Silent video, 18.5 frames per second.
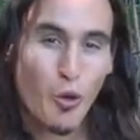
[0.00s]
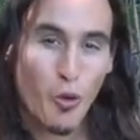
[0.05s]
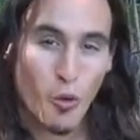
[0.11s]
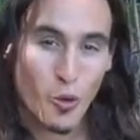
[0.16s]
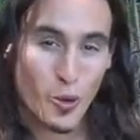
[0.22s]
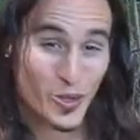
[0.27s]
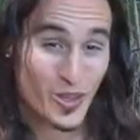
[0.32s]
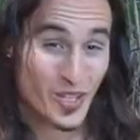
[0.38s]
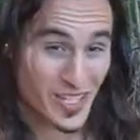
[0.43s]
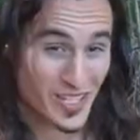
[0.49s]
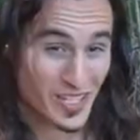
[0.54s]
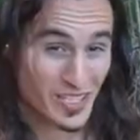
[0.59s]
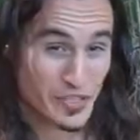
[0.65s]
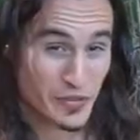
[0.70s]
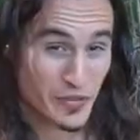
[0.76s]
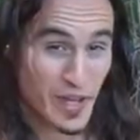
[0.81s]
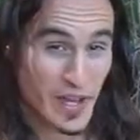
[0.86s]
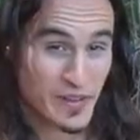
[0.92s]
Or in the
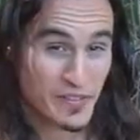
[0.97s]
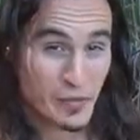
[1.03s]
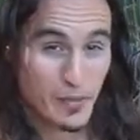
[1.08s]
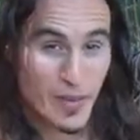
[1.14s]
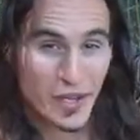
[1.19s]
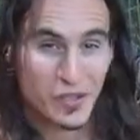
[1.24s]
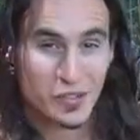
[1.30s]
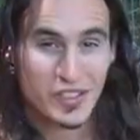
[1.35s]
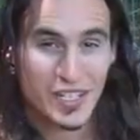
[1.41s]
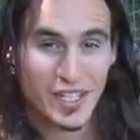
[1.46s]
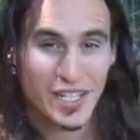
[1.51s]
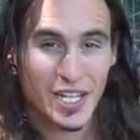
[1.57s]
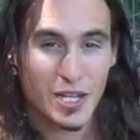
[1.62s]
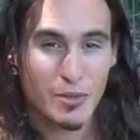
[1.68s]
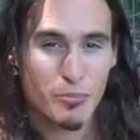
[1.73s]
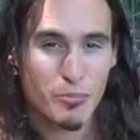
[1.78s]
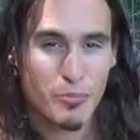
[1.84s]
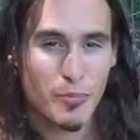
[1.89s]
case of heavy metals, they
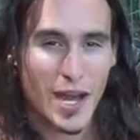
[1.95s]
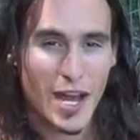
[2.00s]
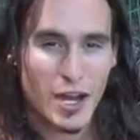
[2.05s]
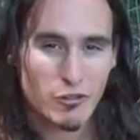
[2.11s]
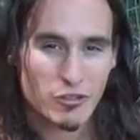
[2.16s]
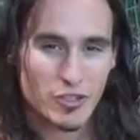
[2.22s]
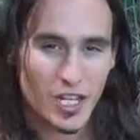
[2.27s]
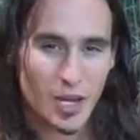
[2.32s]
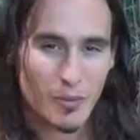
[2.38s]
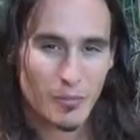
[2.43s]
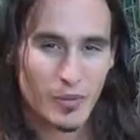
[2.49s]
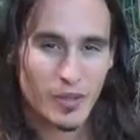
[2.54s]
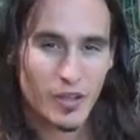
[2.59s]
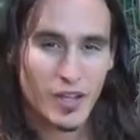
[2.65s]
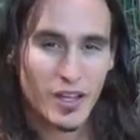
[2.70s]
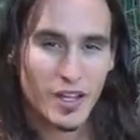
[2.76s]
get bound up